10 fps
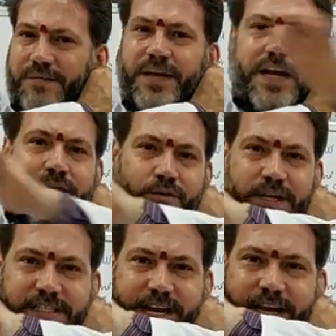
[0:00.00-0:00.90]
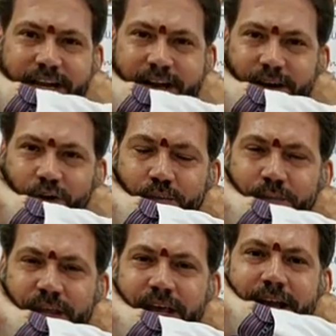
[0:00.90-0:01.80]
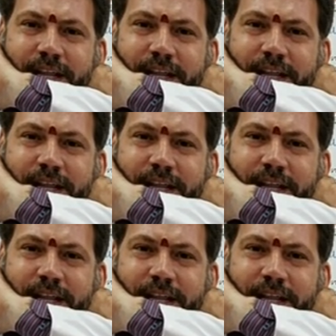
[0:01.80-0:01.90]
left hand to the right ear lobe,